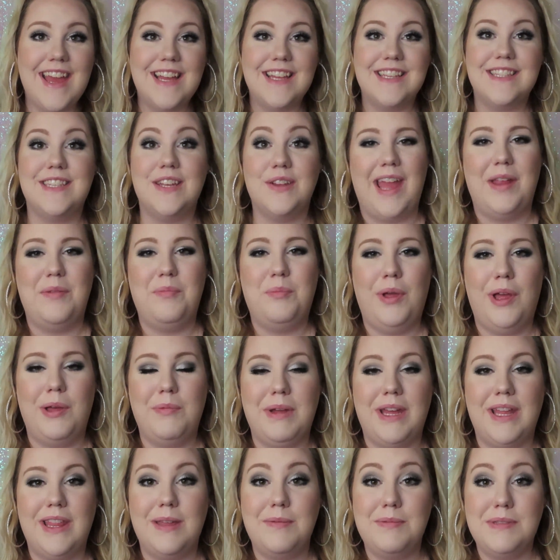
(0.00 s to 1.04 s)
So, and put
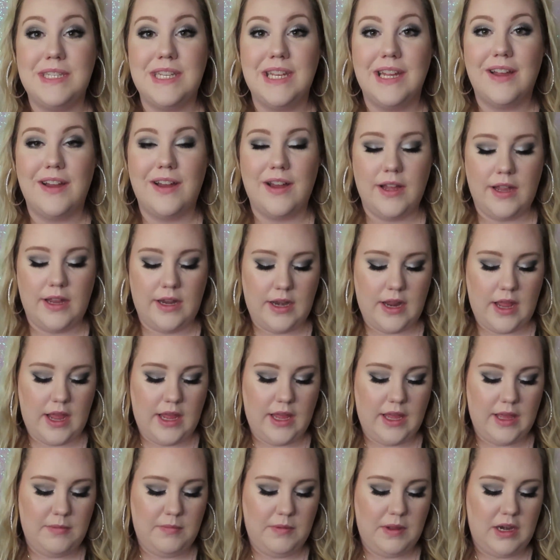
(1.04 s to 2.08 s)
my lipstick on. I
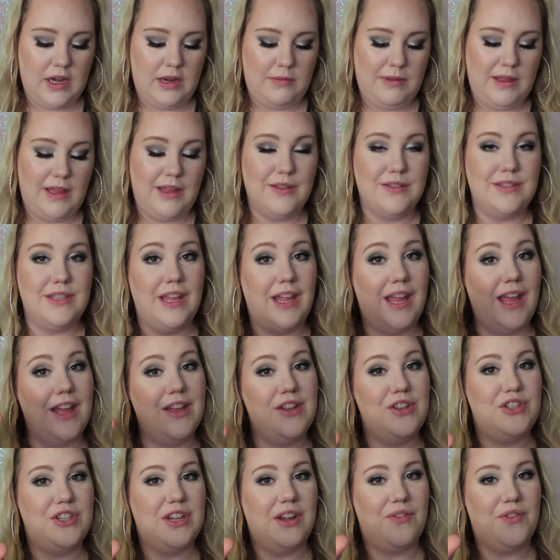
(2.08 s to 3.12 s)
am going to be
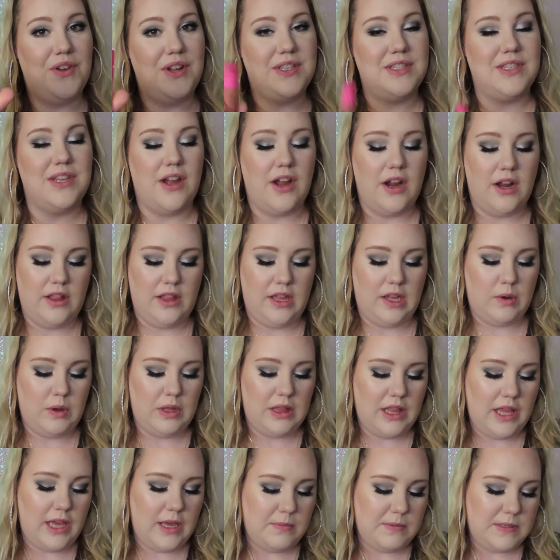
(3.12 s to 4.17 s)
using Jeffree Star liquid
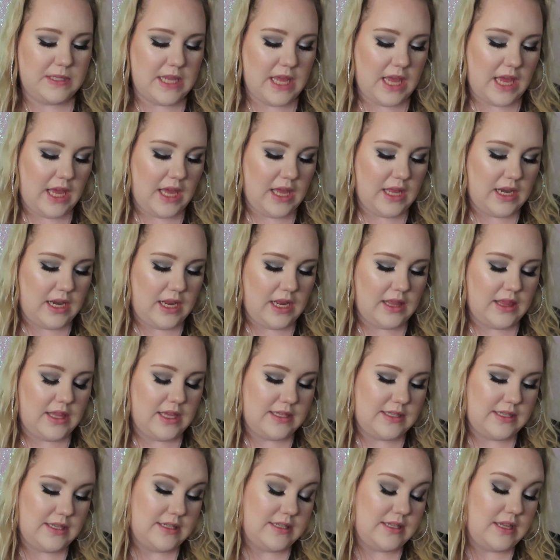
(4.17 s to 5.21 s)
lips, and
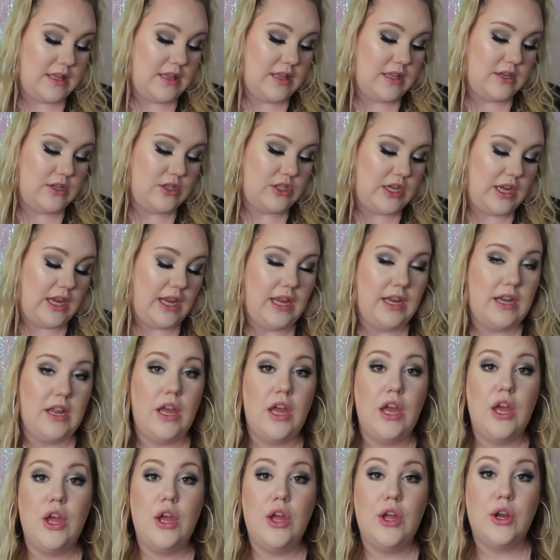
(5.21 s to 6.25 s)
this is in the shade
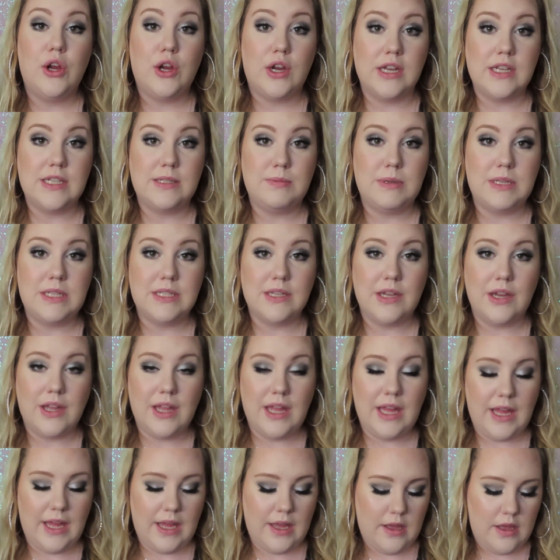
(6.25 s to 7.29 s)
Christmas
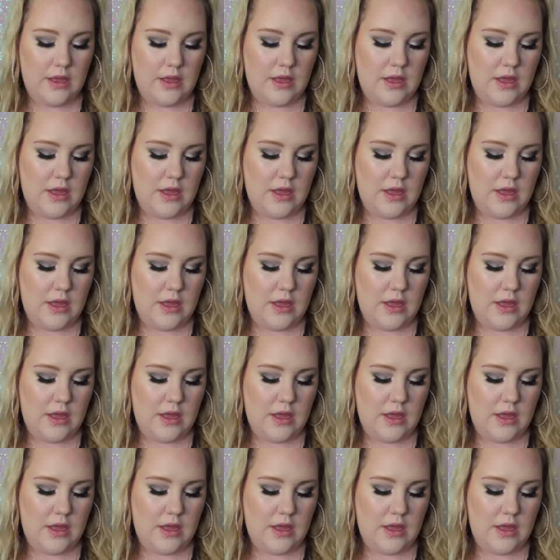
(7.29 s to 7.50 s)
Cookie.